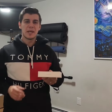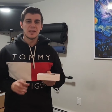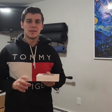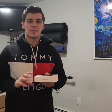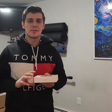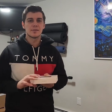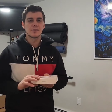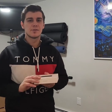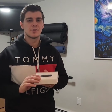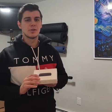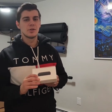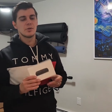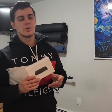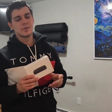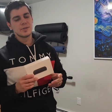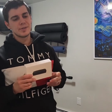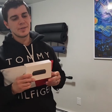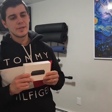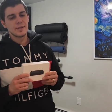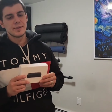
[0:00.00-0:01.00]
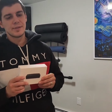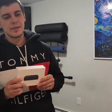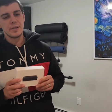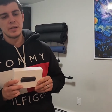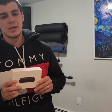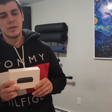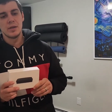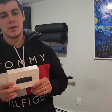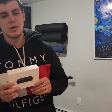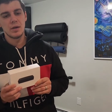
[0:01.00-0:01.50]
based 0 to
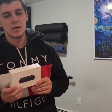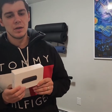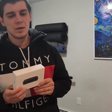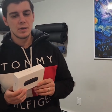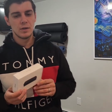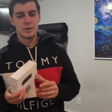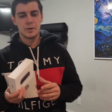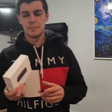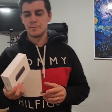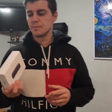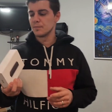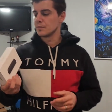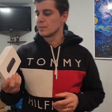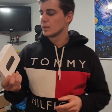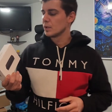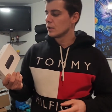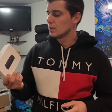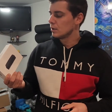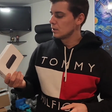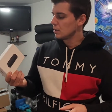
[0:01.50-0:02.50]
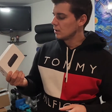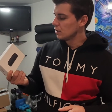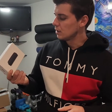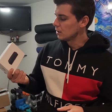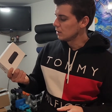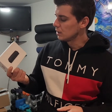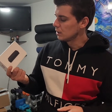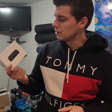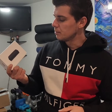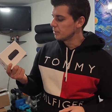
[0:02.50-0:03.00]
60
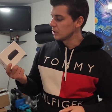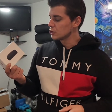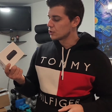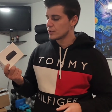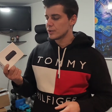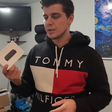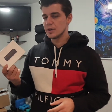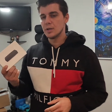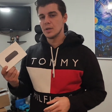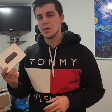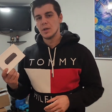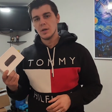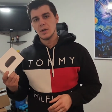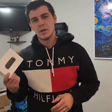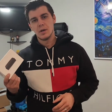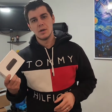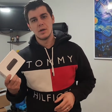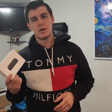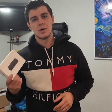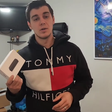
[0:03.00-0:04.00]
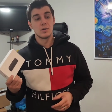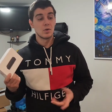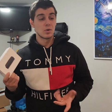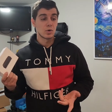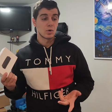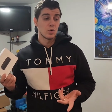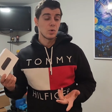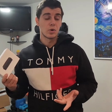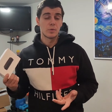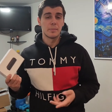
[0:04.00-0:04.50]
measure
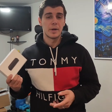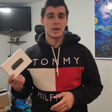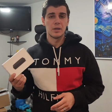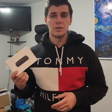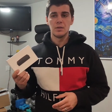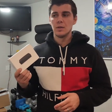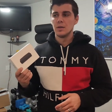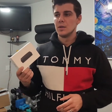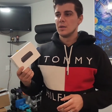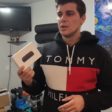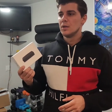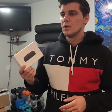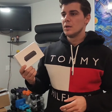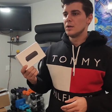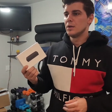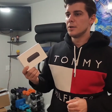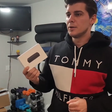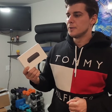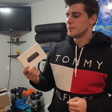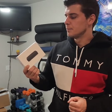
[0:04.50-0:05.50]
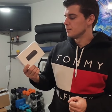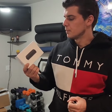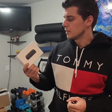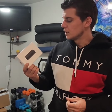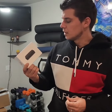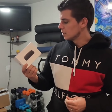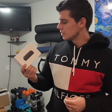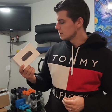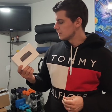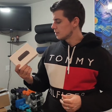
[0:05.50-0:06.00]
or quarter mile.
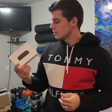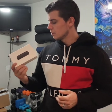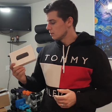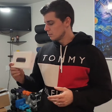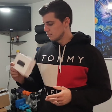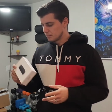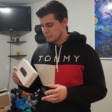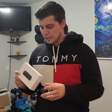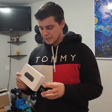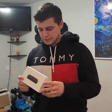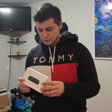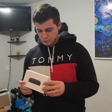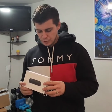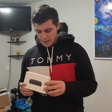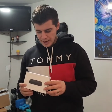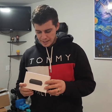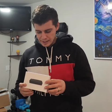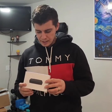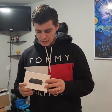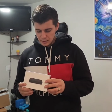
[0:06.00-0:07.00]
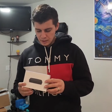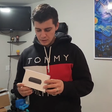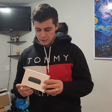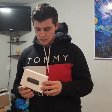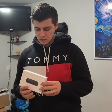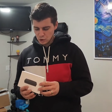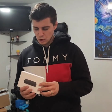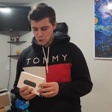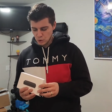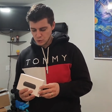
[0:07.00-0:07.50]
It's by Draggy.
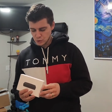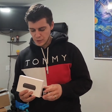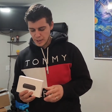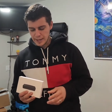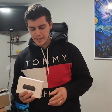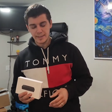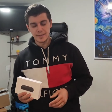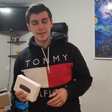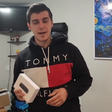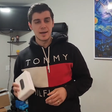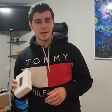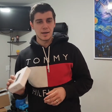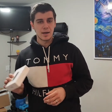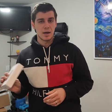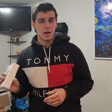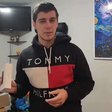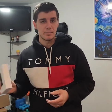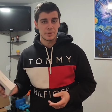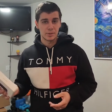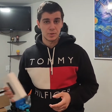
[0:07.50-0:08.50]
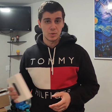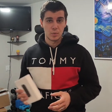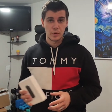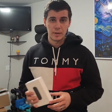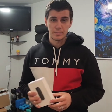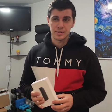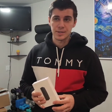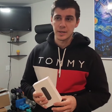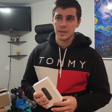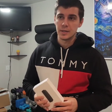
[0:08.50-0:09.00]
GoDraggy.com is the
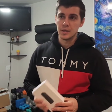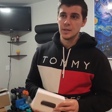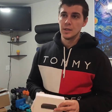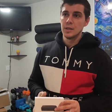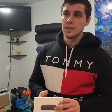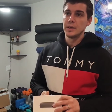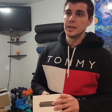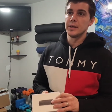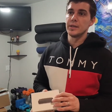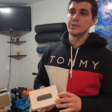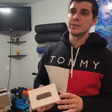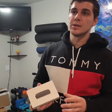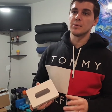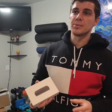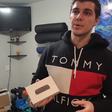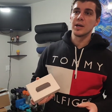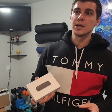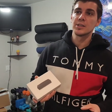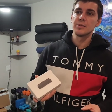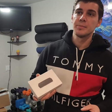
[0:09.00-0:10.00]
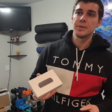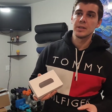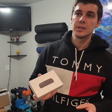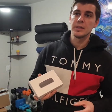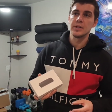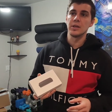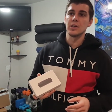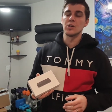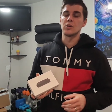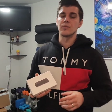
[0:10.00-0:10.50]
website. It's
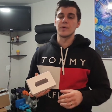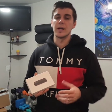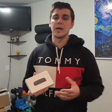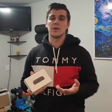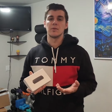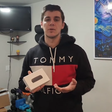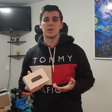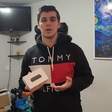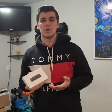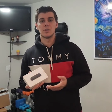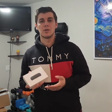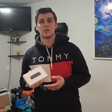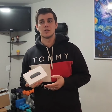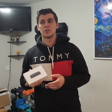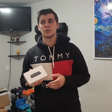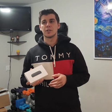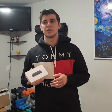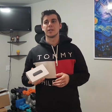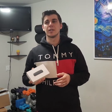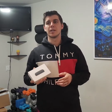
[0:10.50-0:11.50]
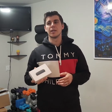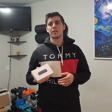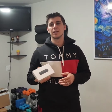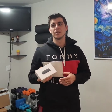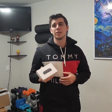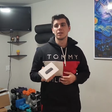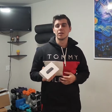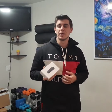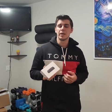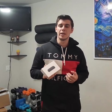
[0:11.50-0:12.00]
approximately around
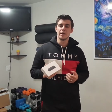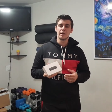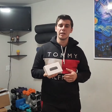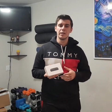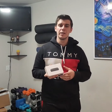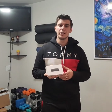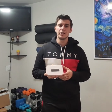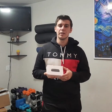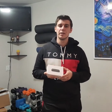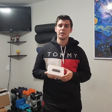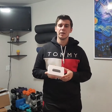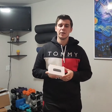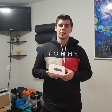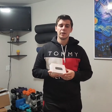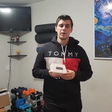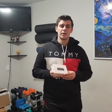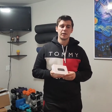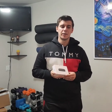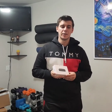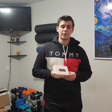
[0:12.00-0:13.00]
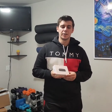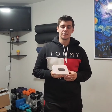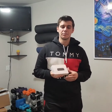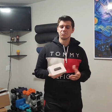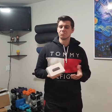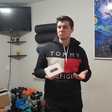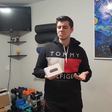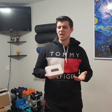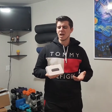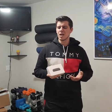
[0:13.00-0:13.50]
$180
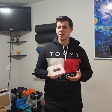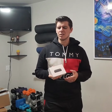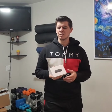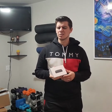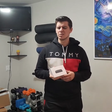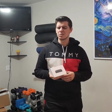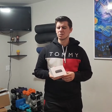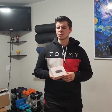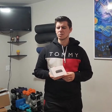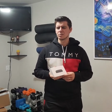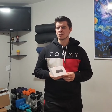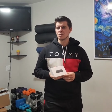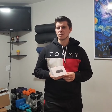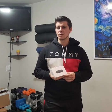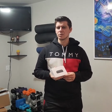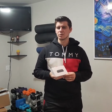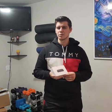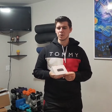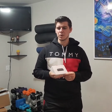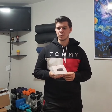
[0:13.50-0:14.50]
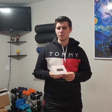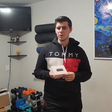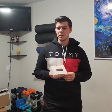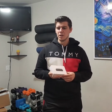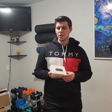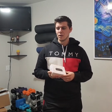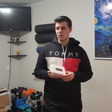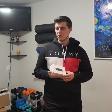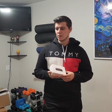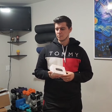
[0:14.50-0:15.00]
or so.
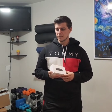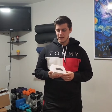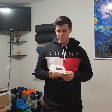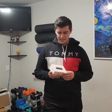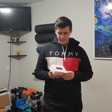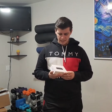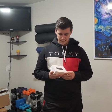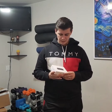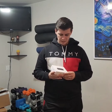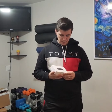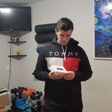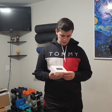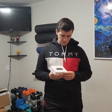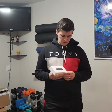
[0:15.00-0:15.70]
I got it